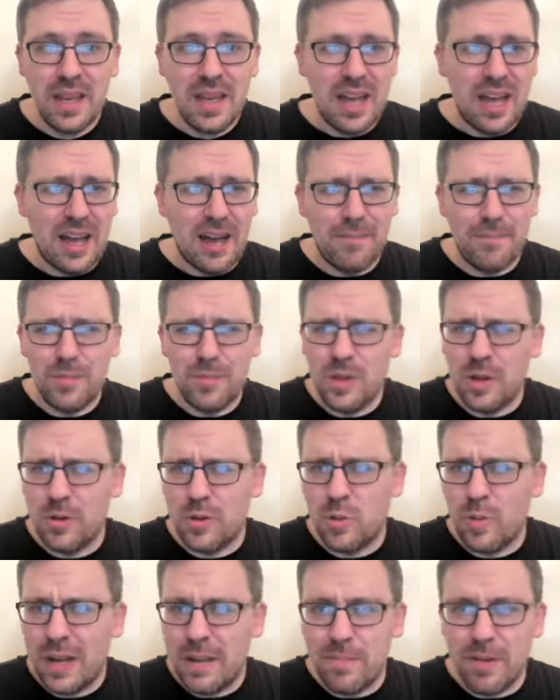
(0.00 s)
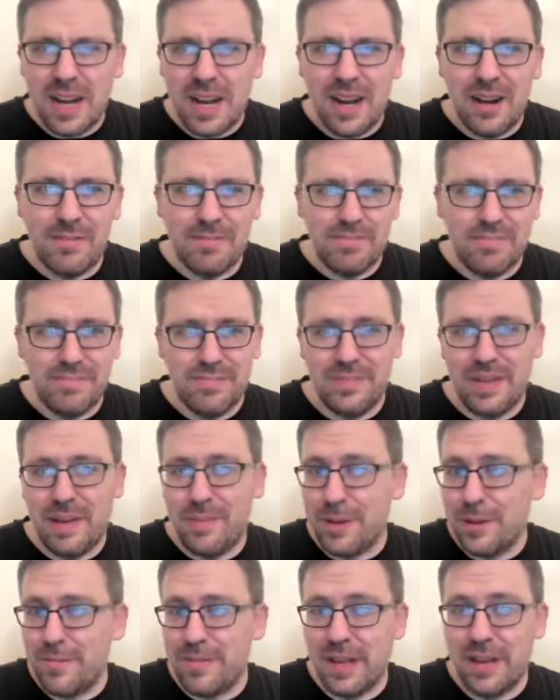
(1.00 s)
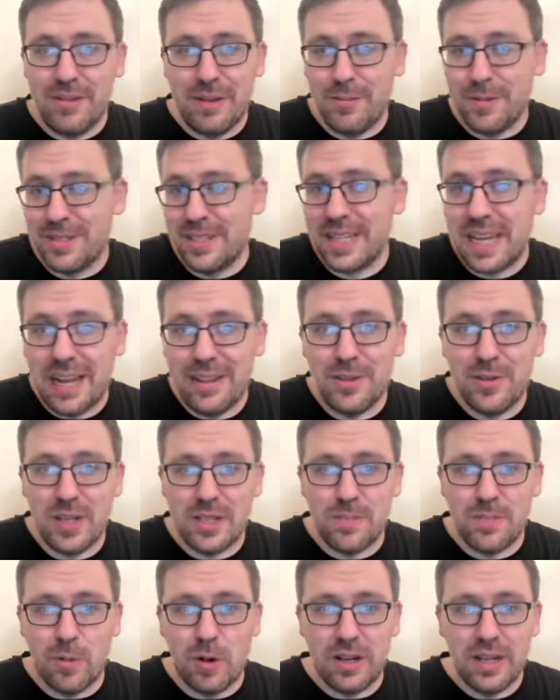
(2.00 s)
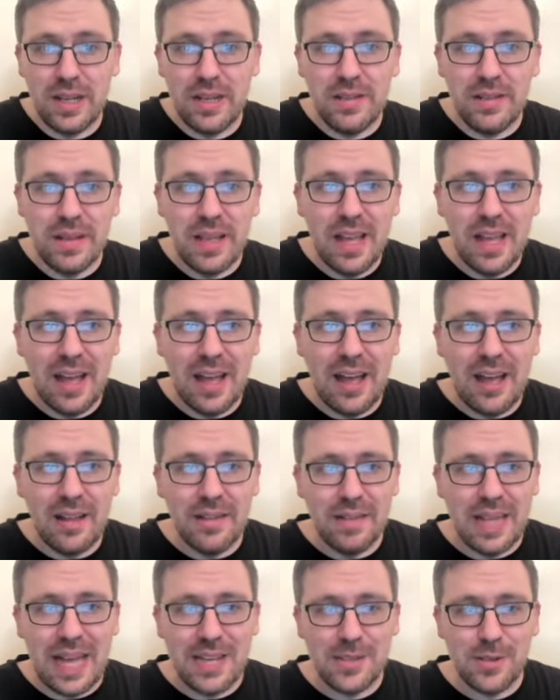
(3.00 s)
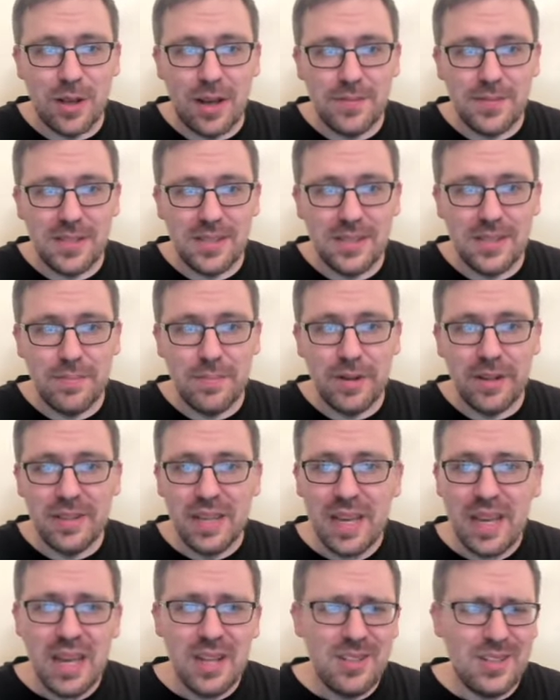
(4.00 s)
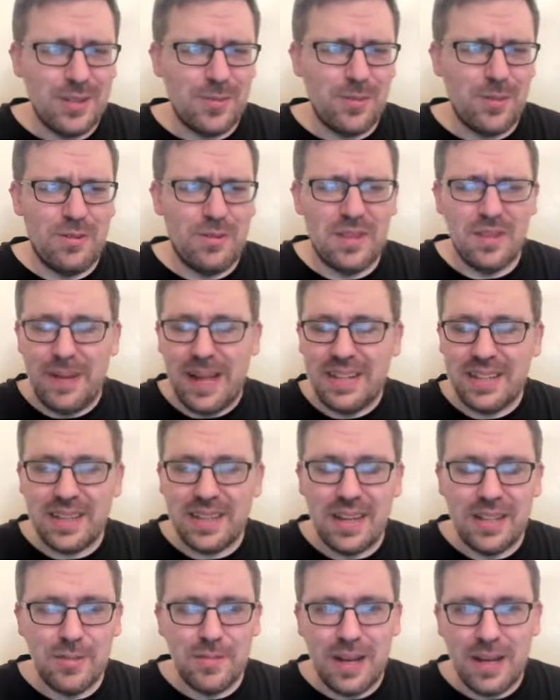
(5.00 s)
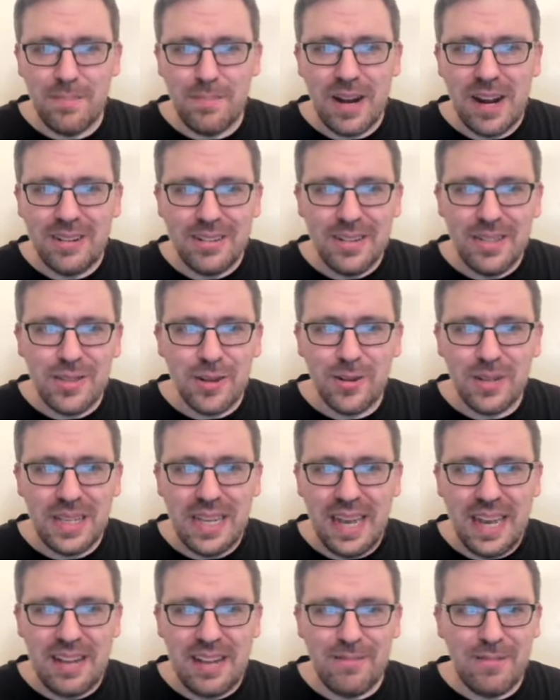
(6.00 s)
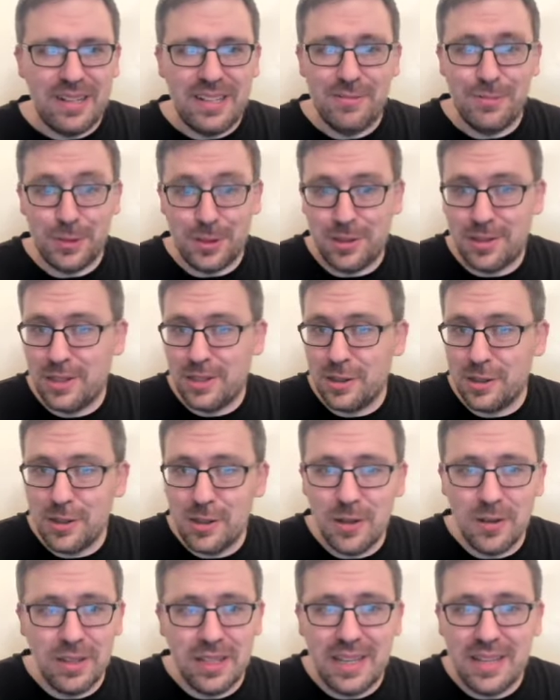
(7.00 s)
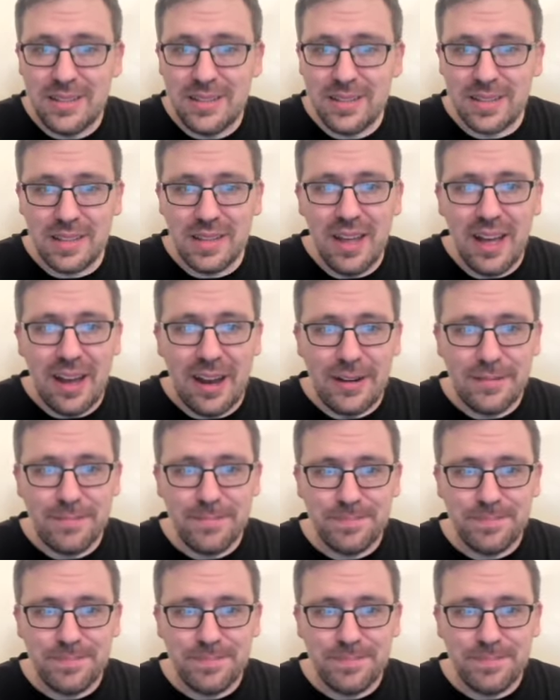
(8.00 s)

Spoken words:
You know, Dwayne Brown, maybe he wasn't the guy the Jets brought in last offseason, but Jets were depending on Dwayne Brown at 38 when he was clearly in decline.